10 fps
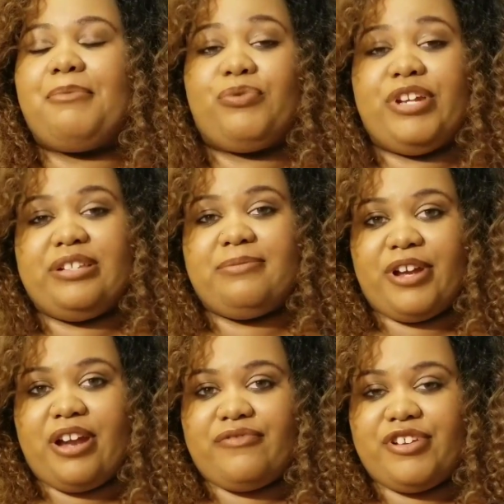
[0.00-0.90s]
Maria's
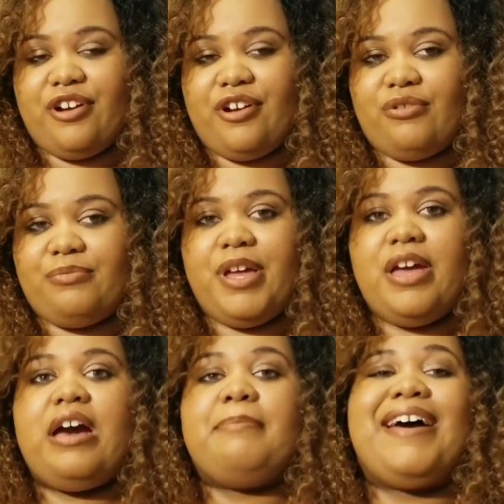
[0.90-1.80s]
recovery home,
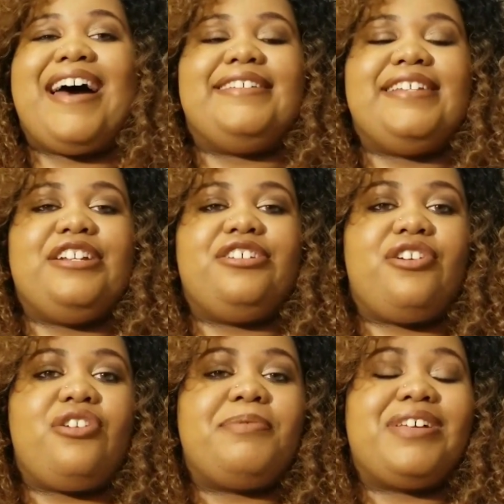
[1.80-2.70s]
but I didn't
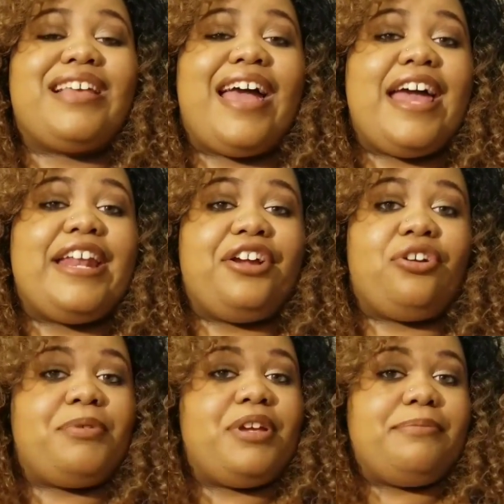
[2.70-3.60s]
go because I had an
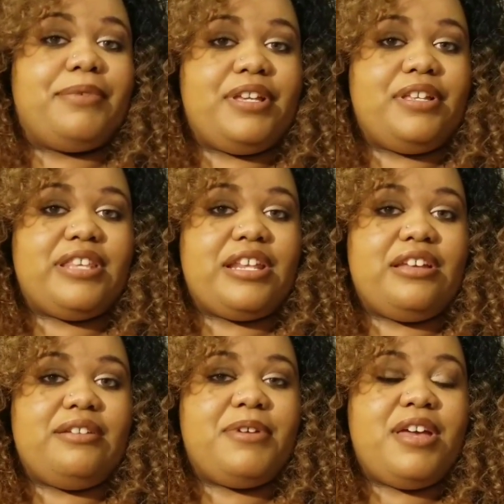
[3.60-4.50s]
Airbnb set
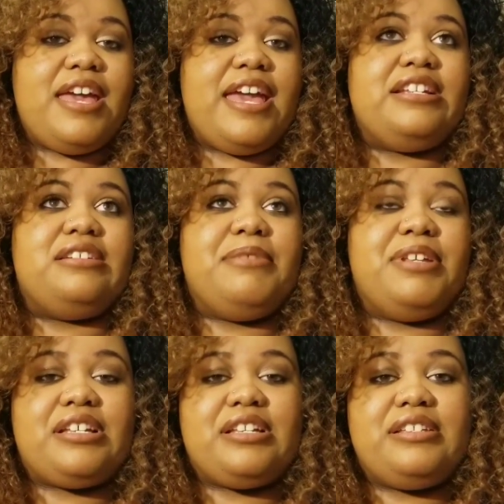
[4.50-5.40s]
up in
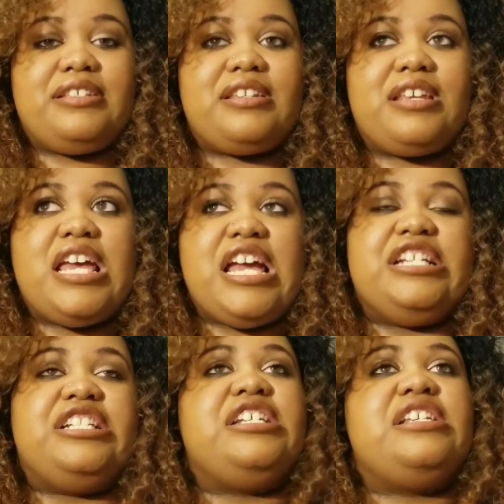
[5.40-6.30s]
Dominica's,
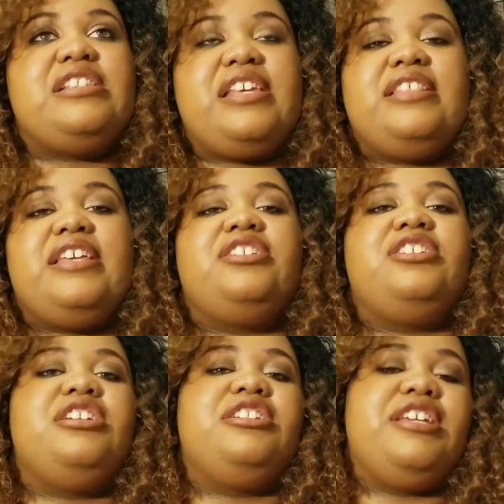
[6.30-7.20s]
and she said that
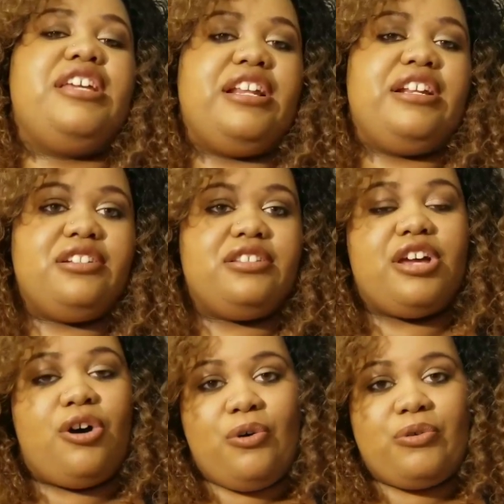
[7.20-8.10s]
she did
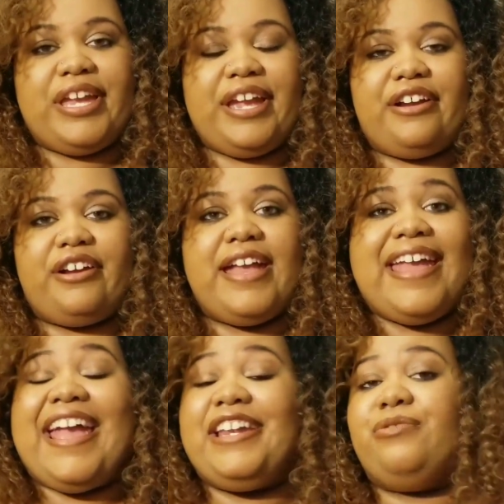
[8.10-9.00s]
the whole care
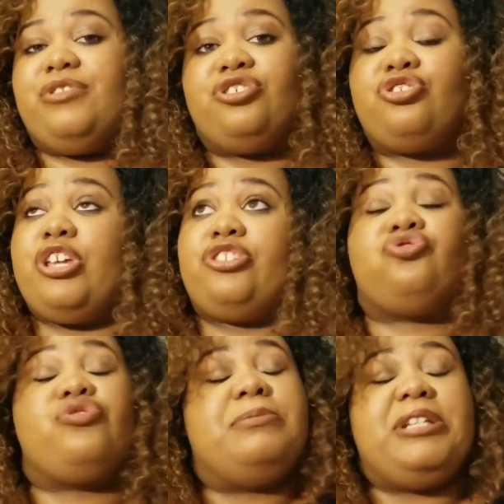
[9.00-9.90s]
and it was
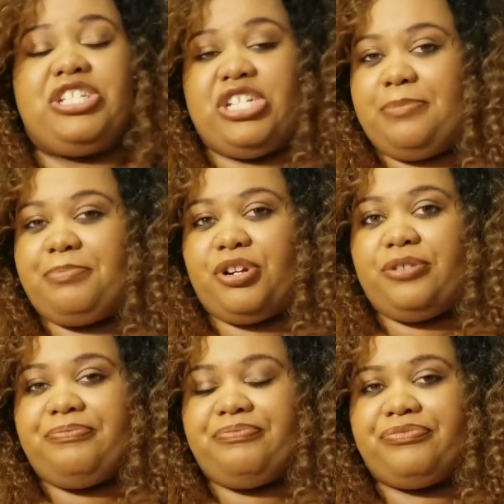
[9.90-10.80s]
extremely cheaper.